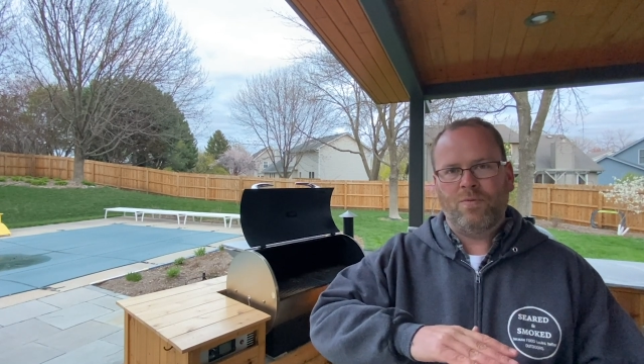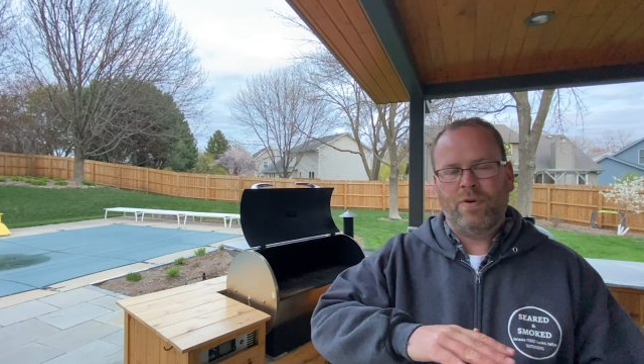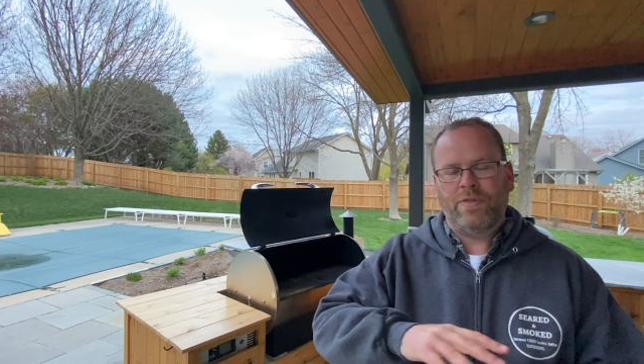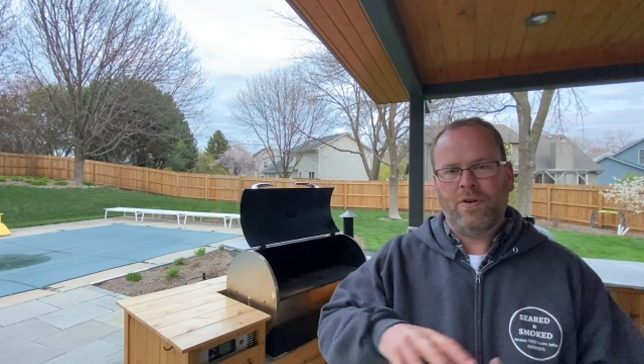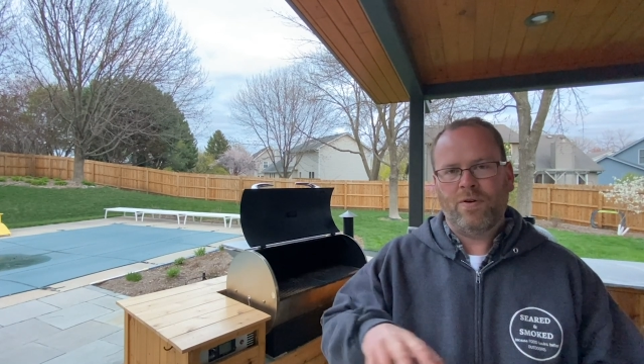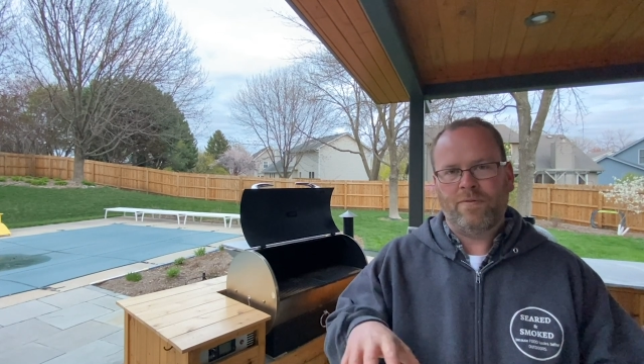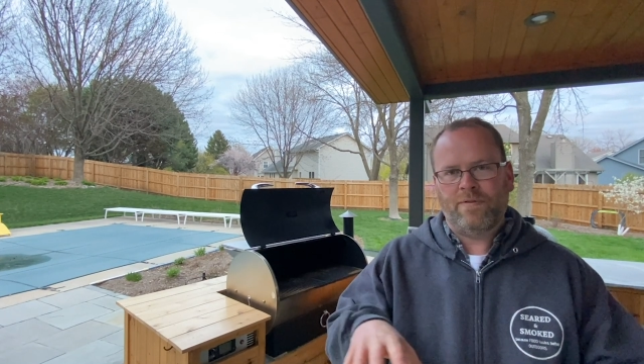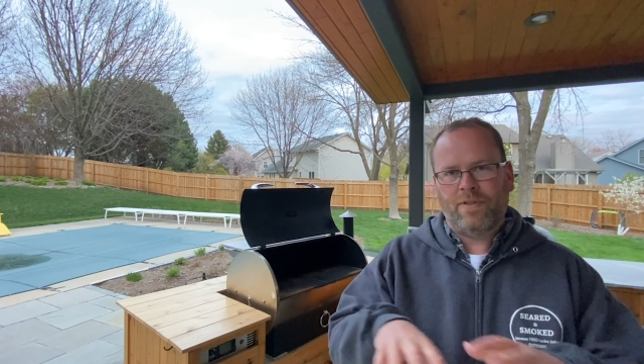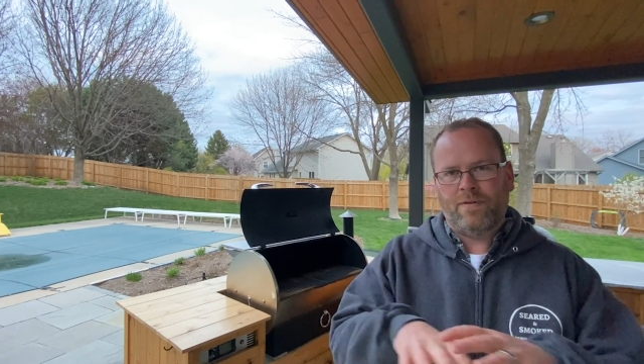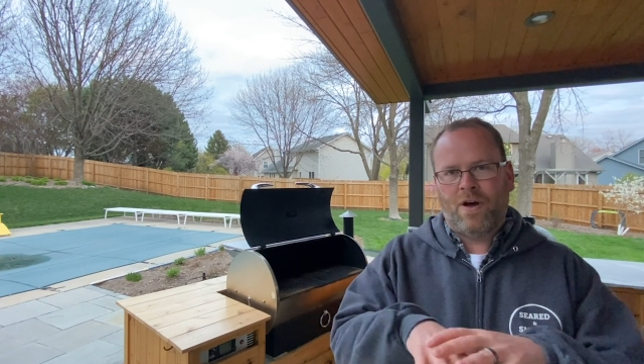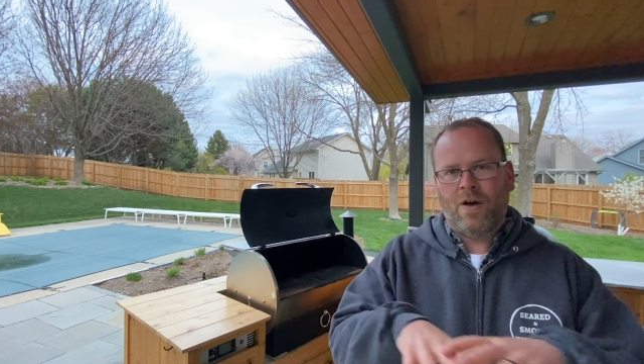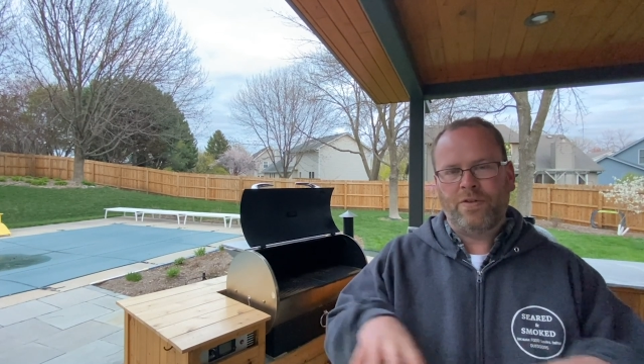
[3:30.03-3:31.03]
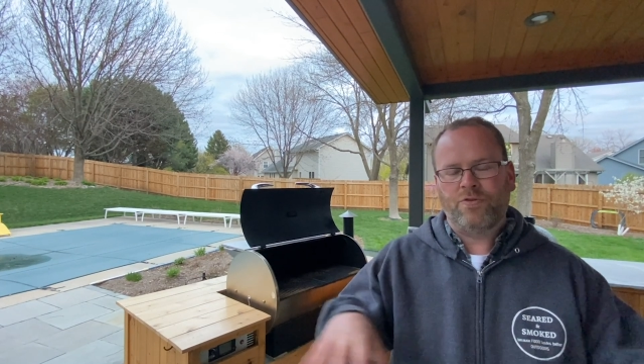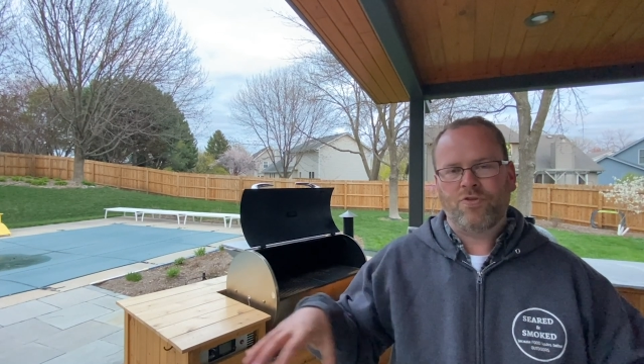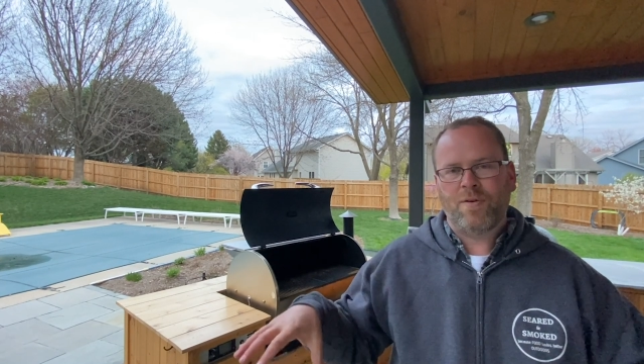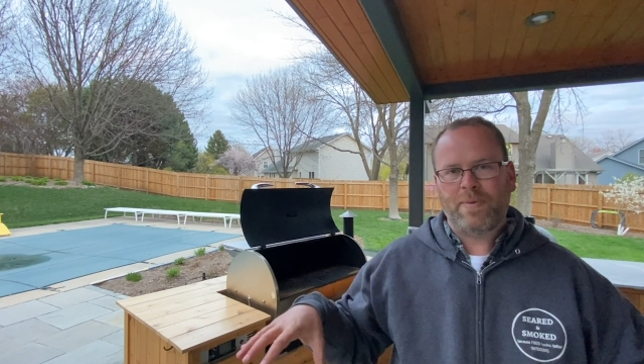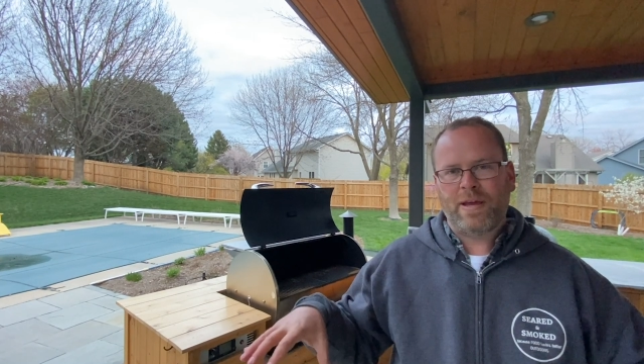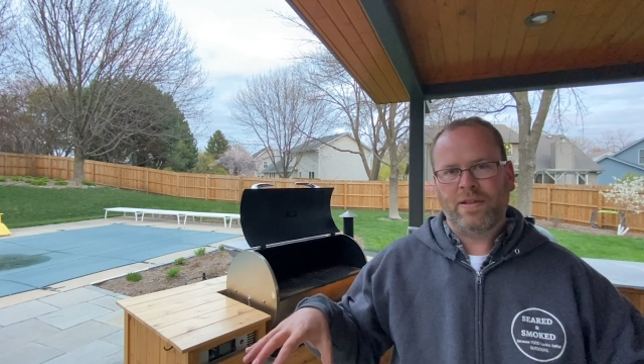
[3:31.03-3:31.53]
when all the
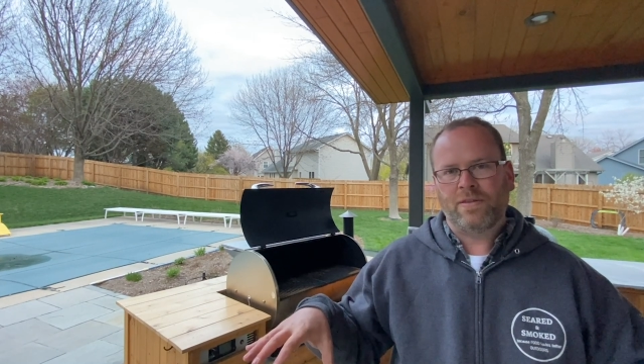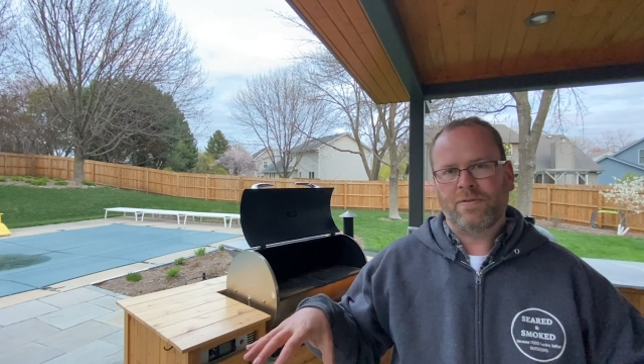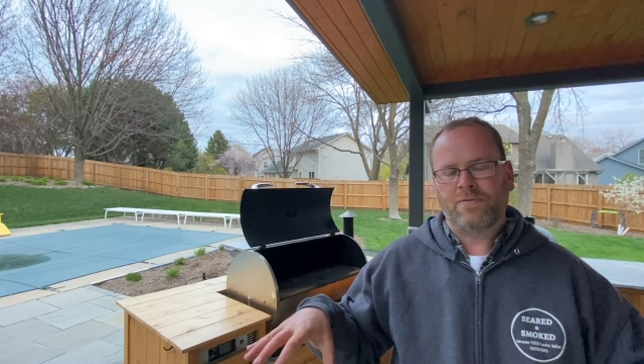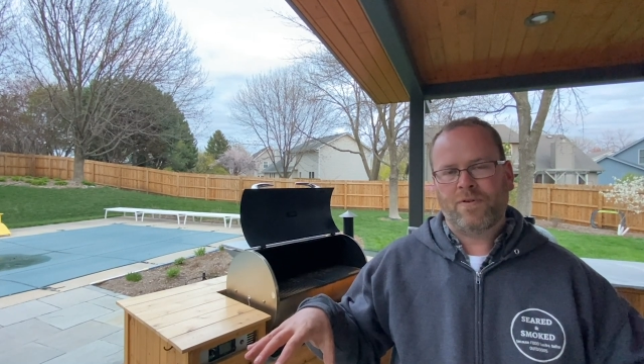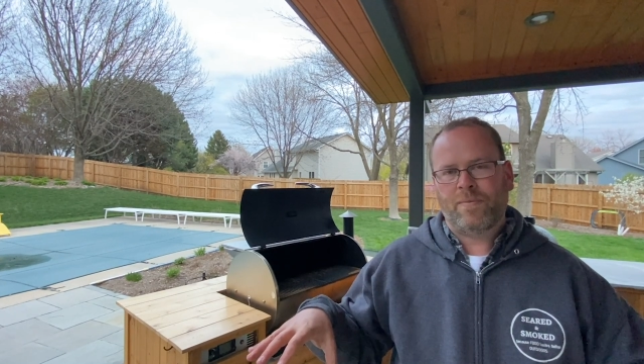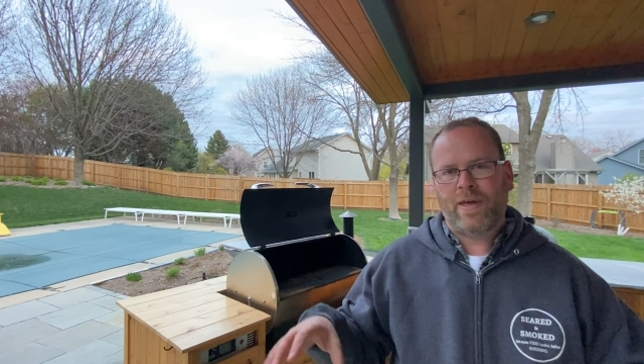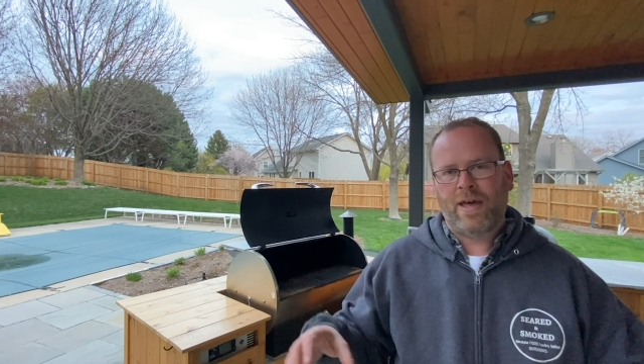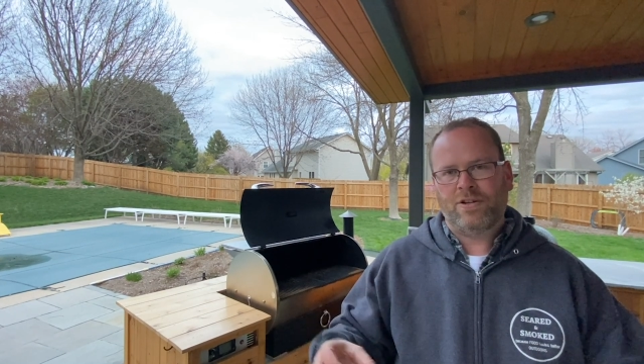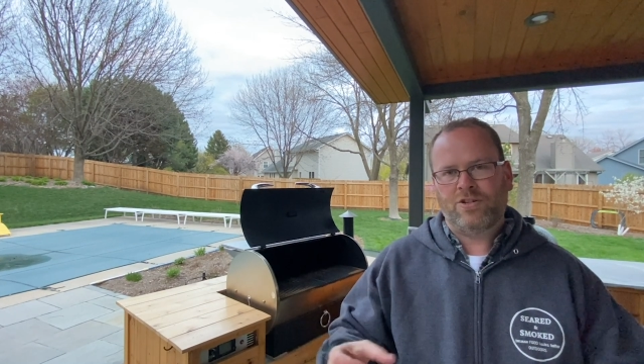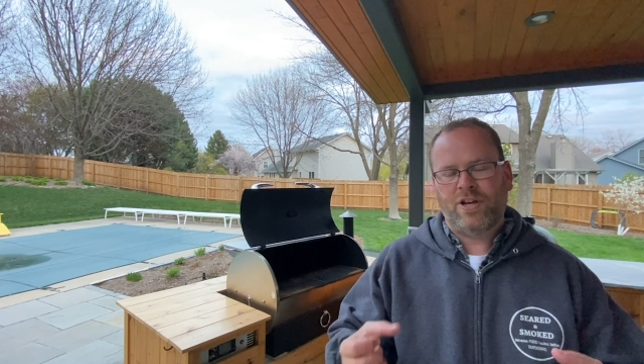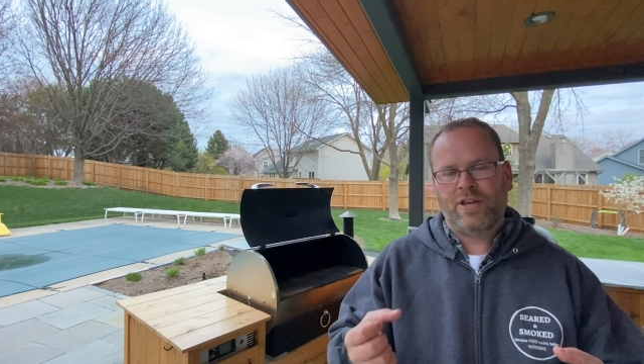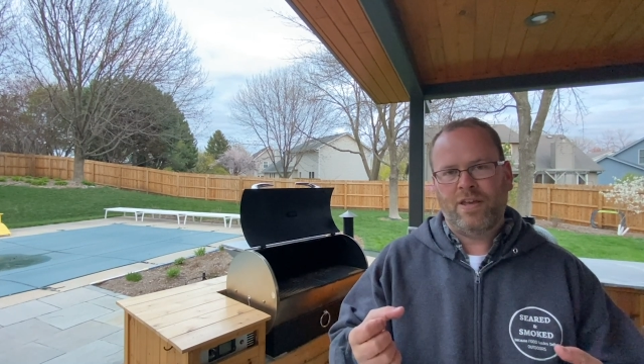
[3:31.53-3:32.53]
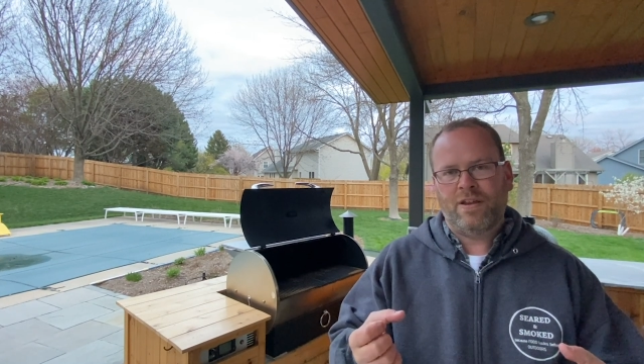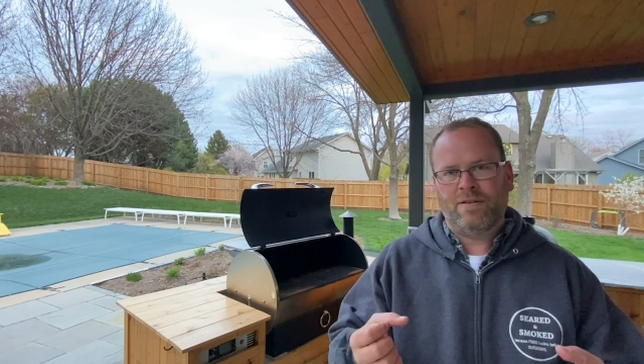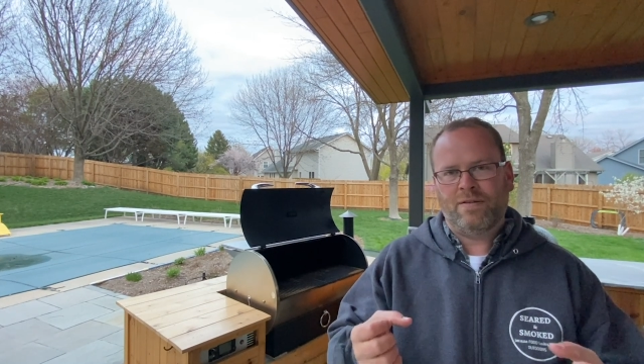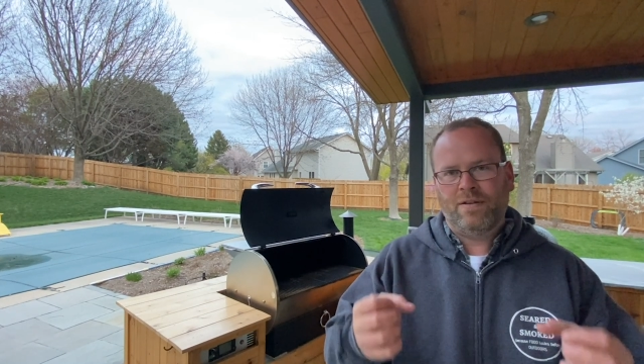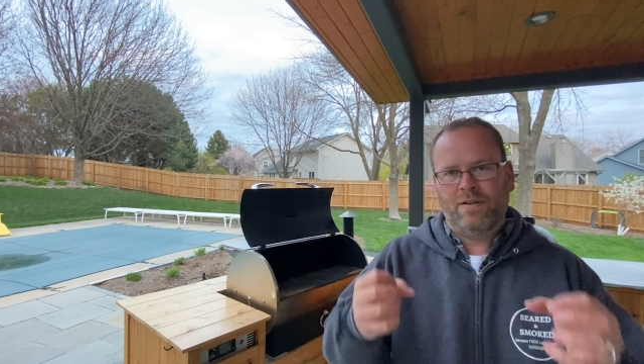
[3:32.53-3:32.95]
drippings from that chicken